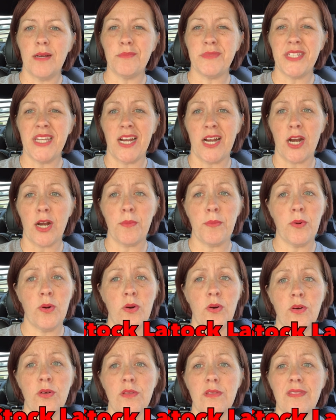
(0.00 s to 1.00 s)

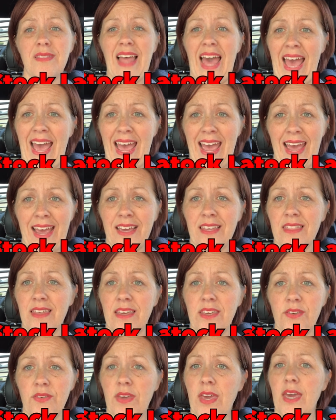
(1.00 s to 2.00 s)
terrible lag
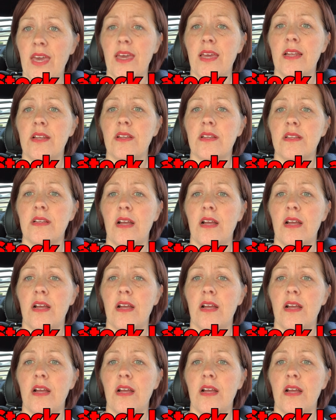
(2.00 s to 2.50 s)
that you get